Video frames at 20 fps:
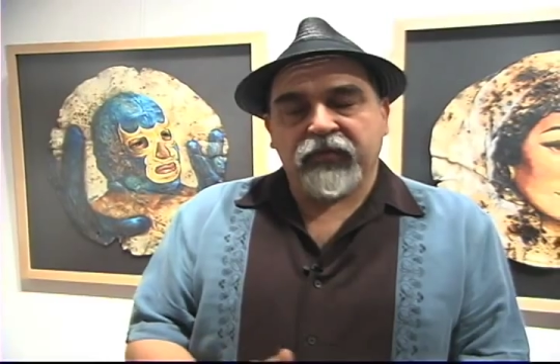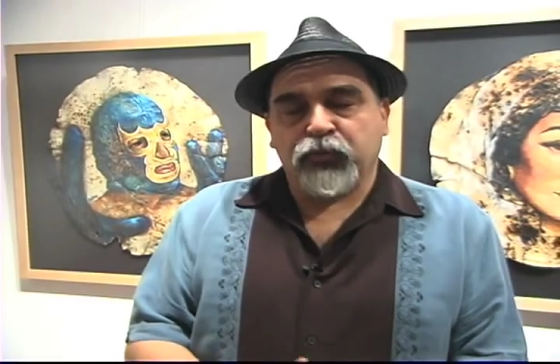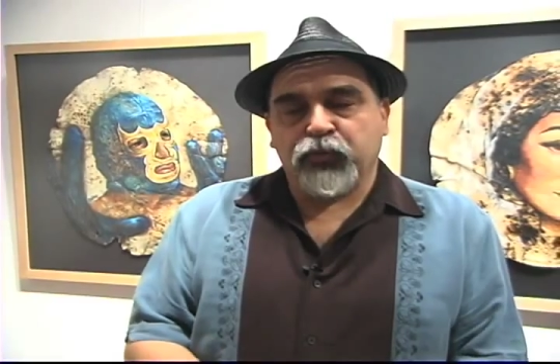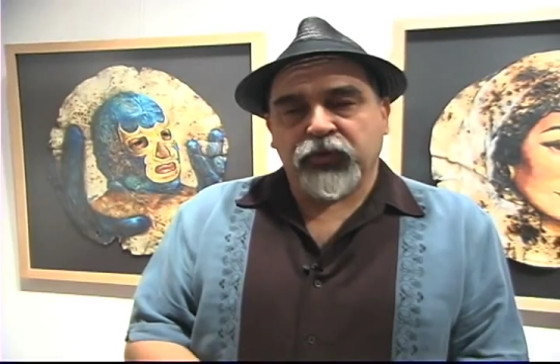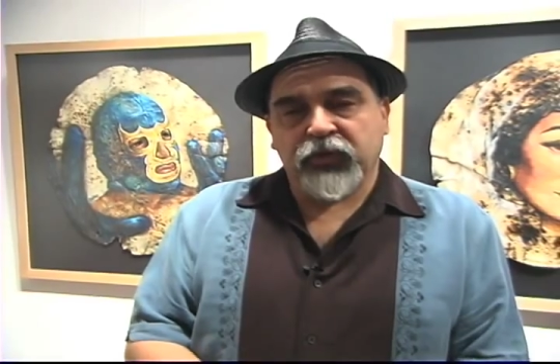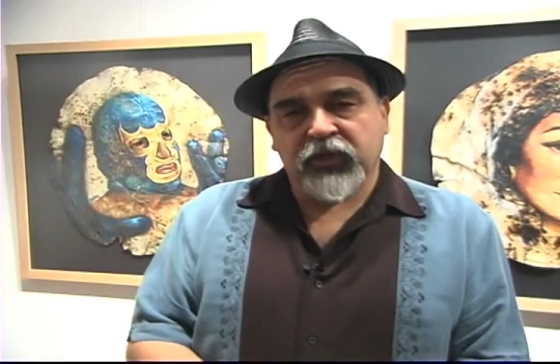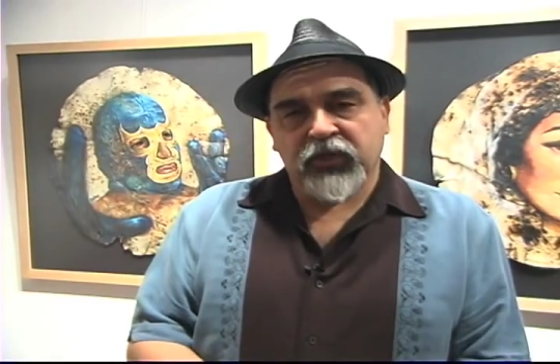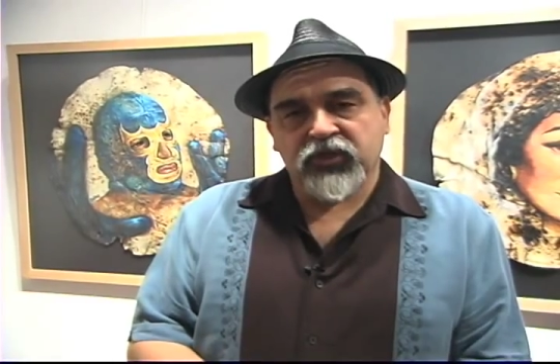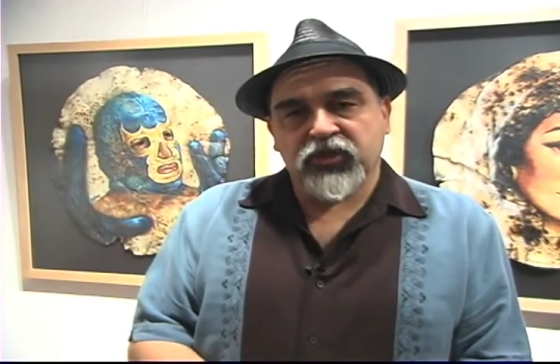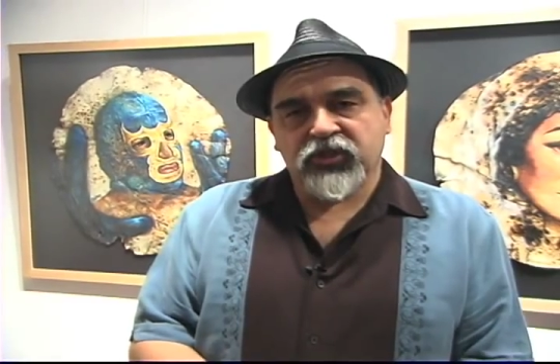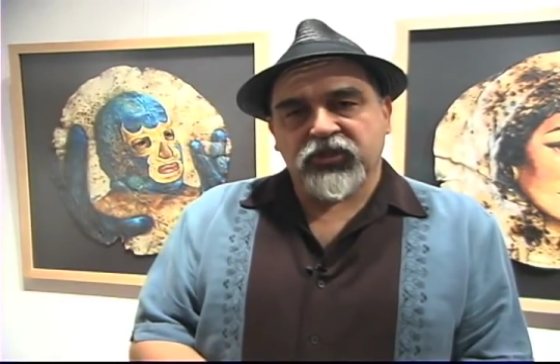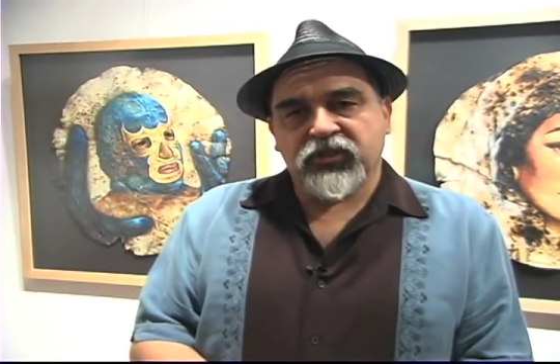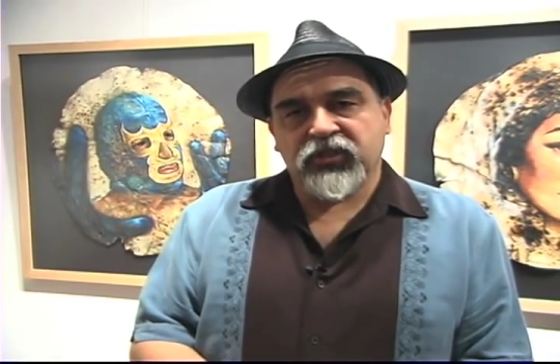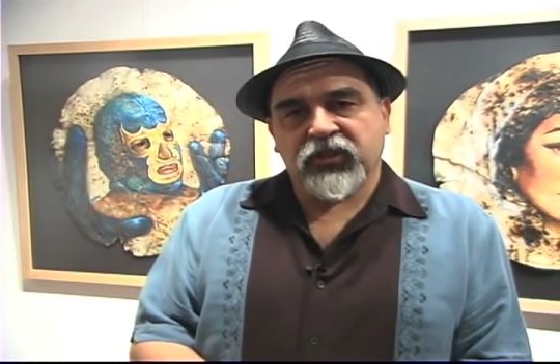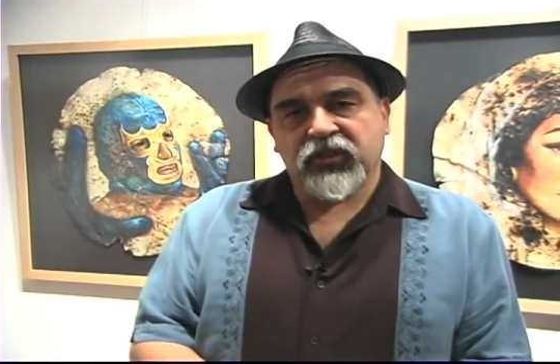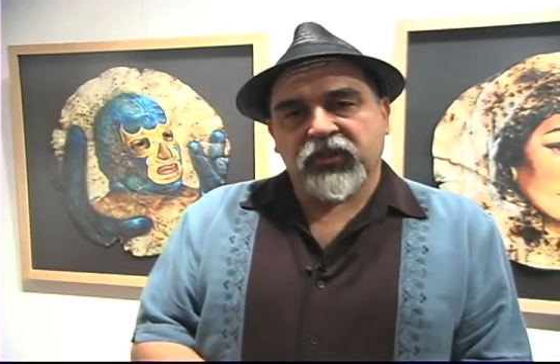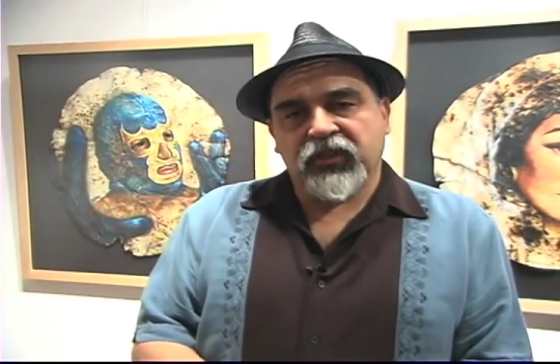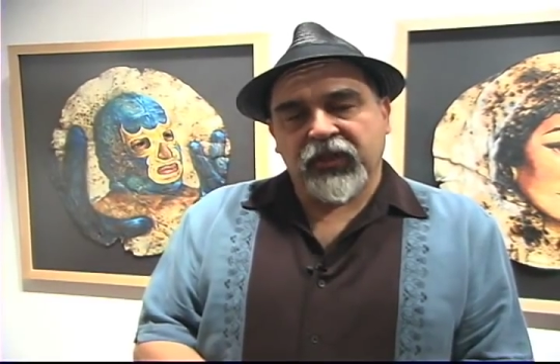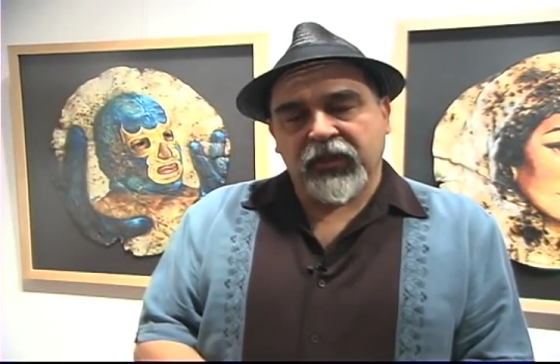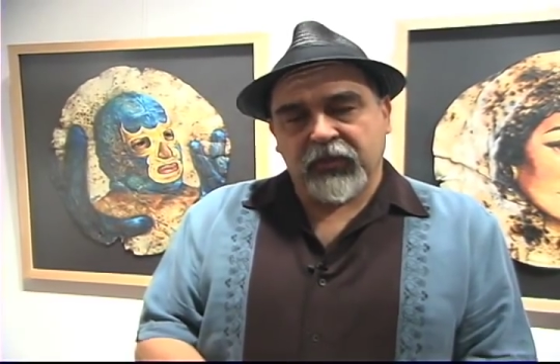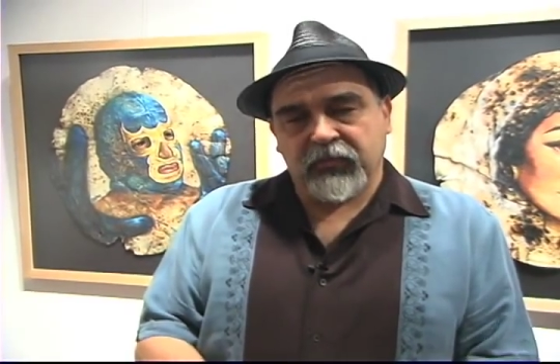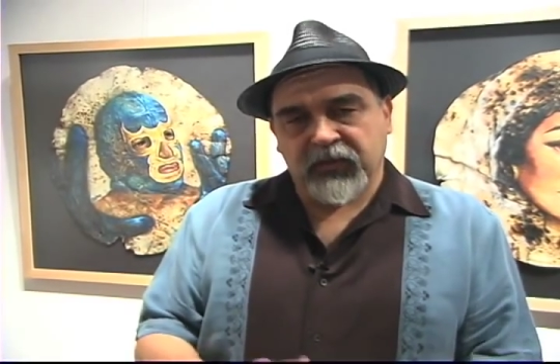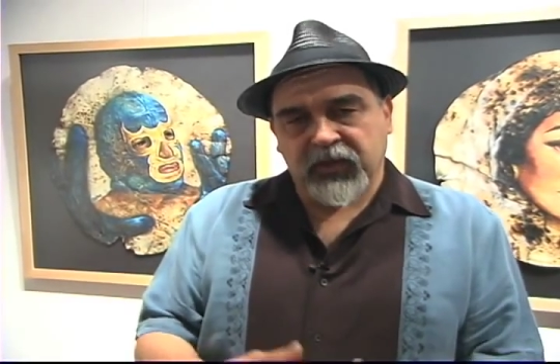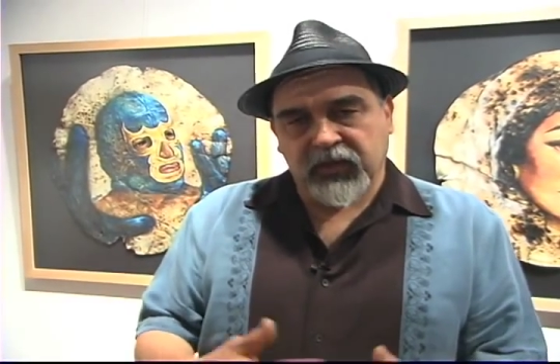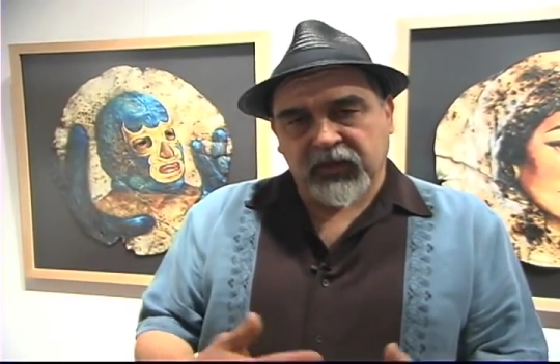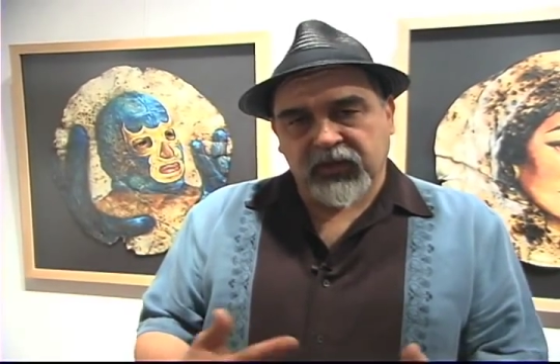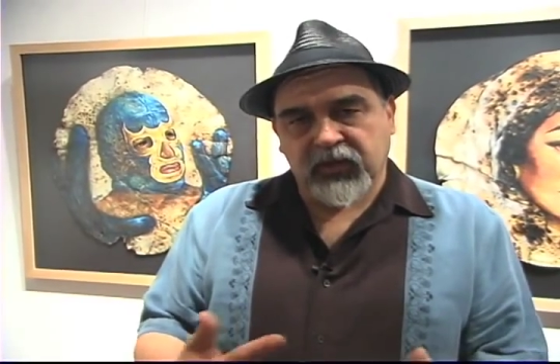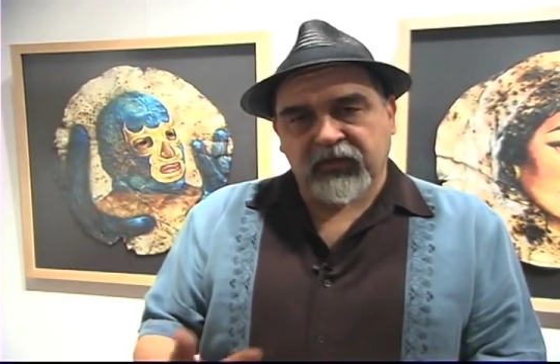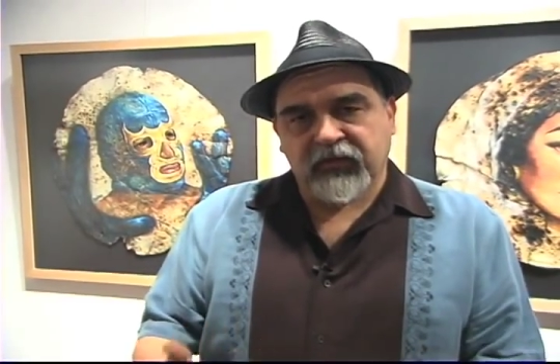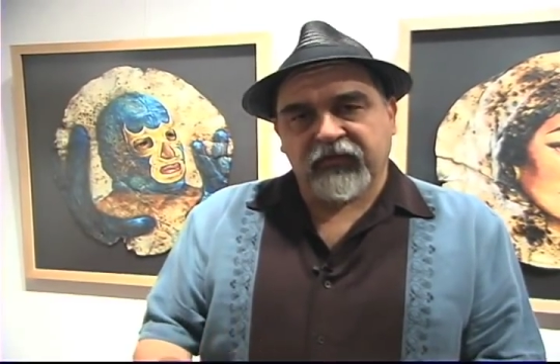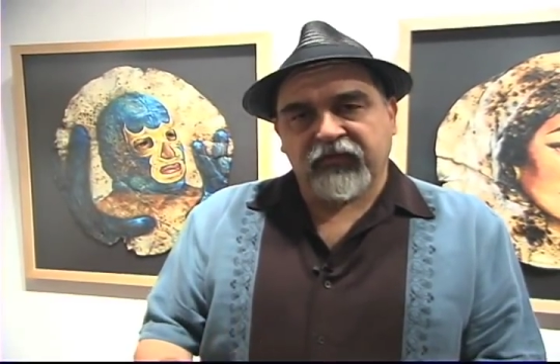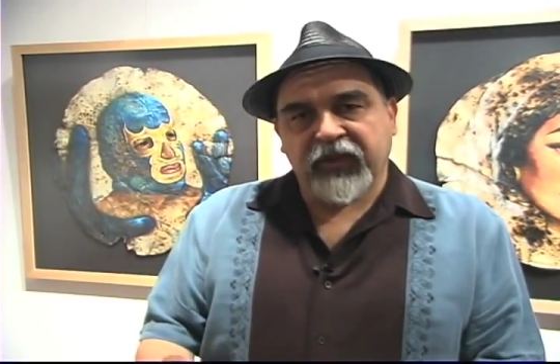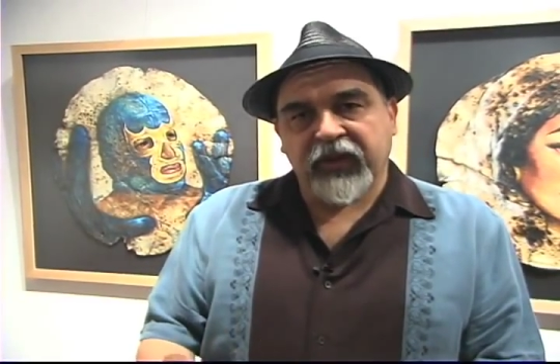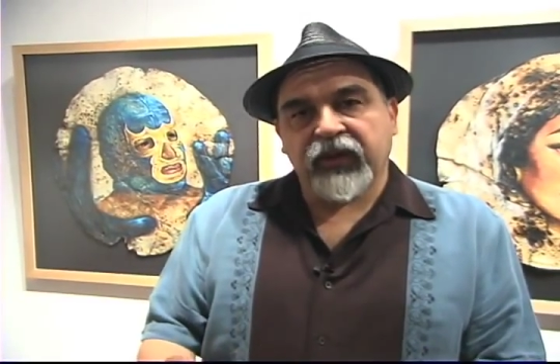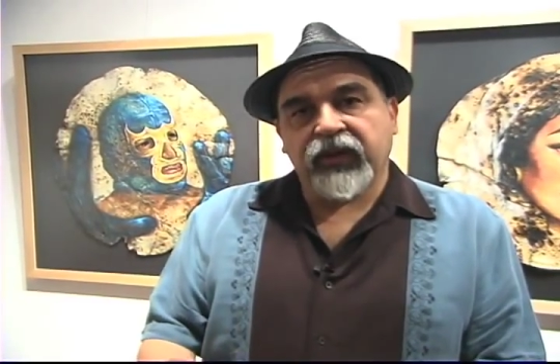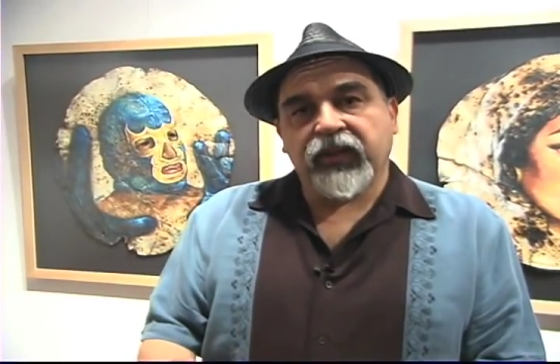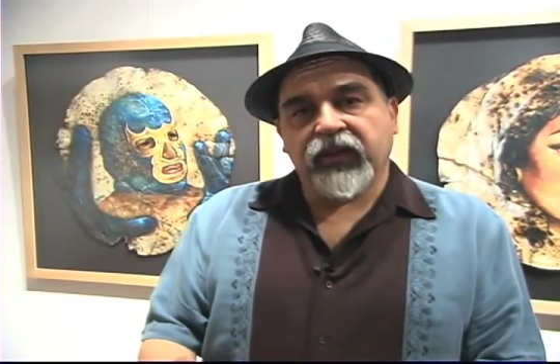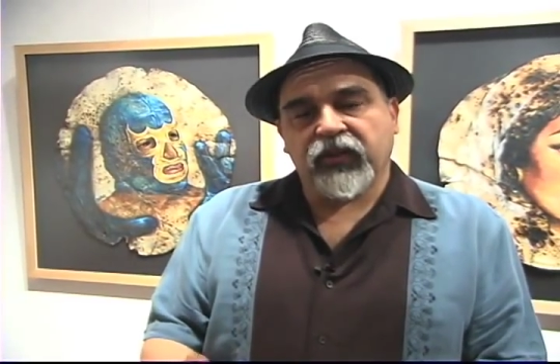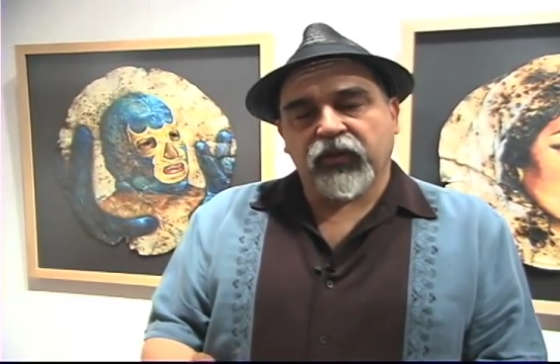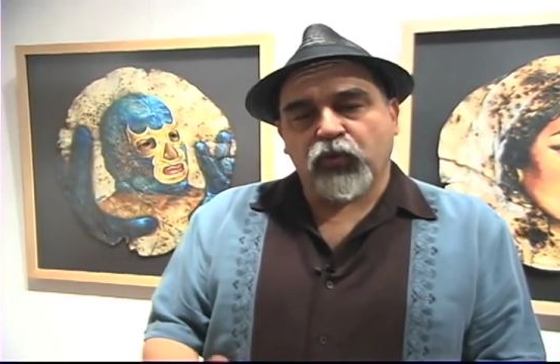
a religious theme, like the Virgen